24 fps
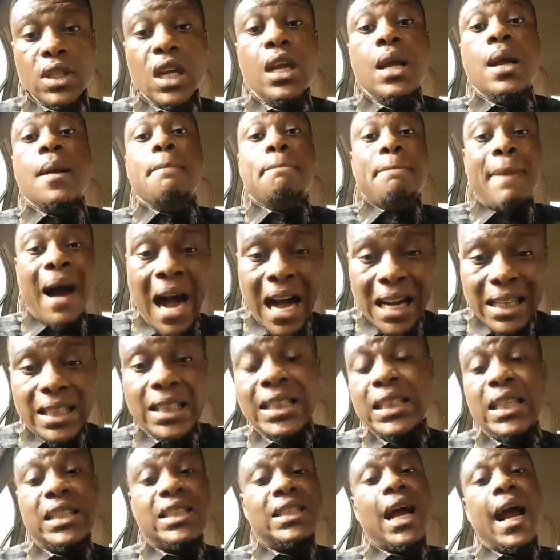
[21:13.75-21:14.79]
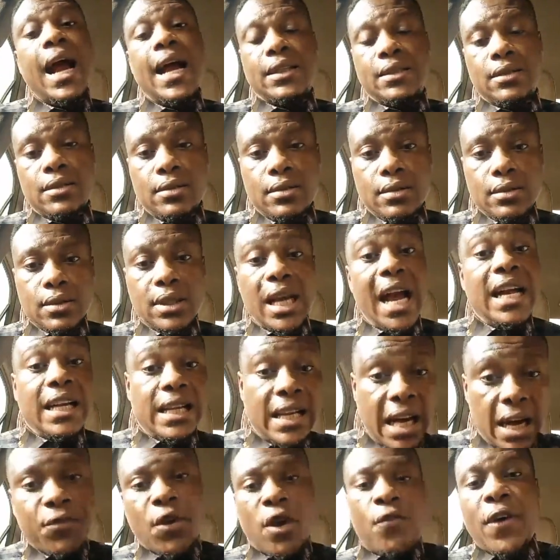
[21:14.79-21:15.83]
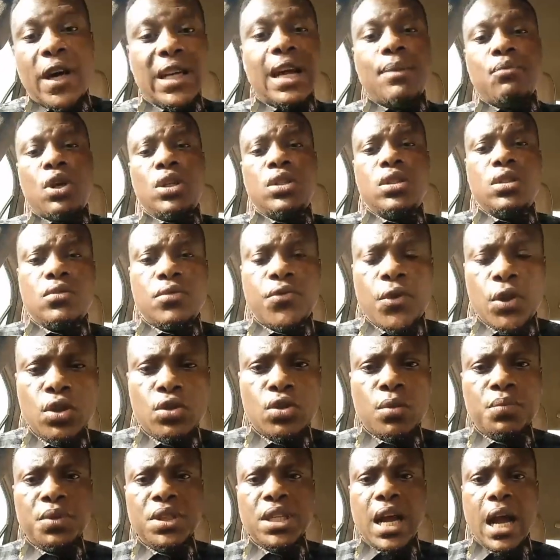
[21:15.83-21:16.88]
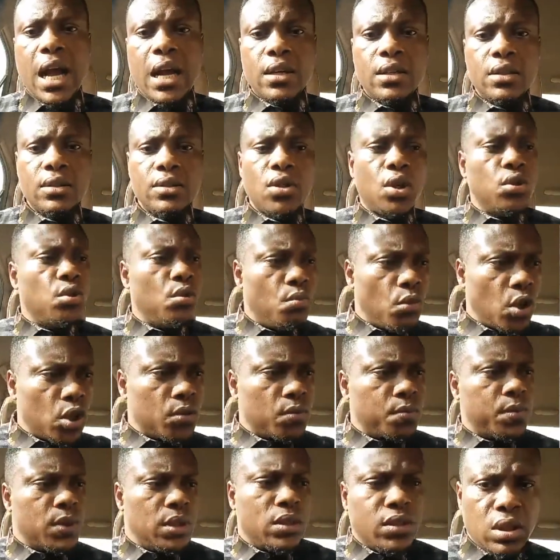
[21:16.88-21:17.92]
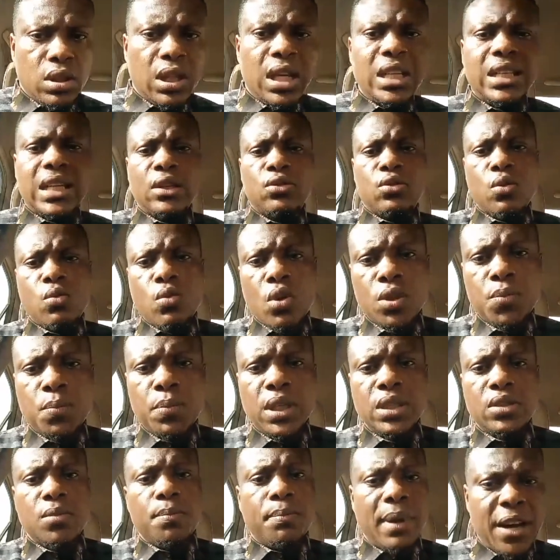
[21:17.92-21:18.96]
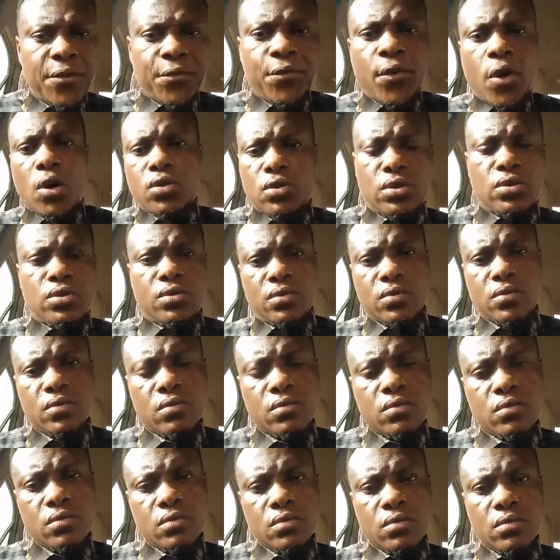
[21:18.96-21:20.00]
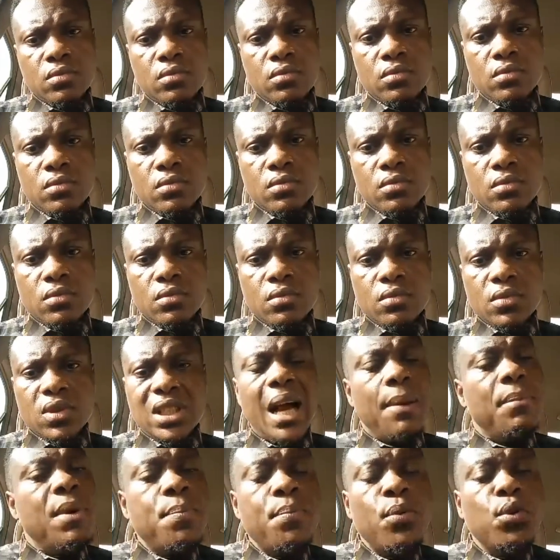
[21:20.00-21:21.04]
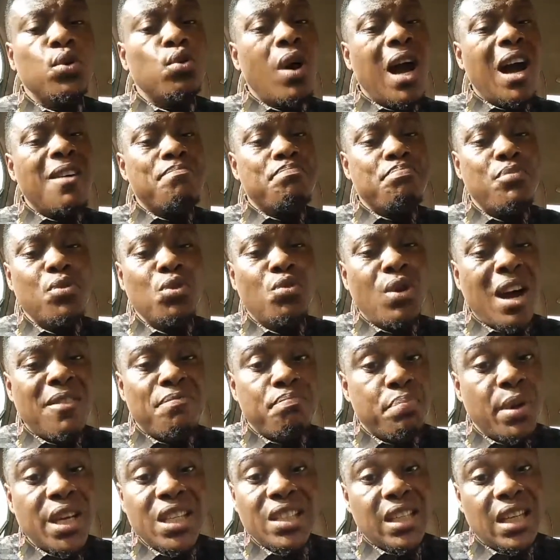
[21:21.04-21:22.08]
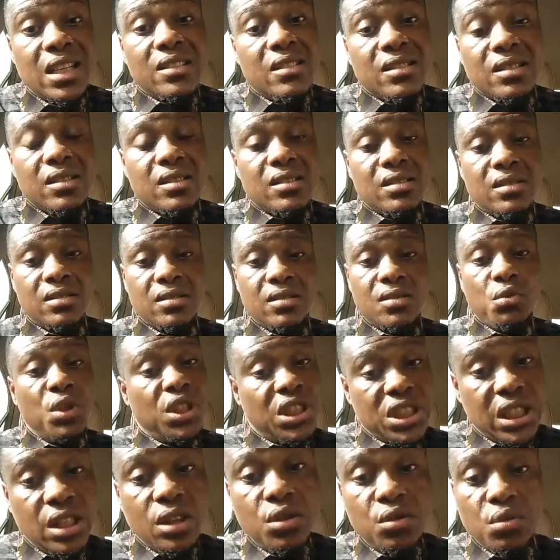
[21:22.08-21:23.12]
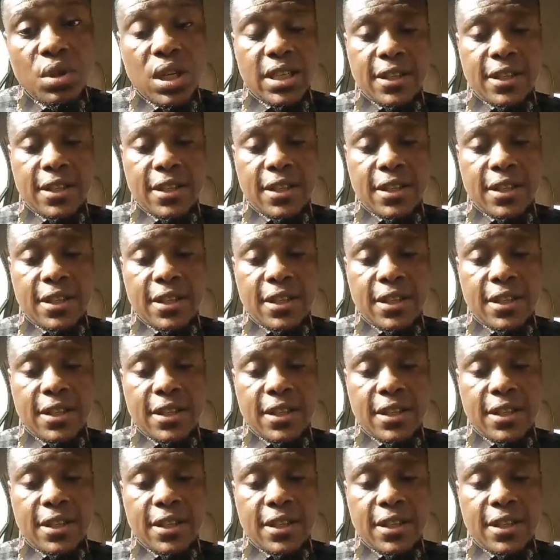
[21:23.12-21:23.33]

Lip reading: Handling the child. So I gave your father money for you to be here. So you must learn how to wash plate by force. There are people who don't have patience with children.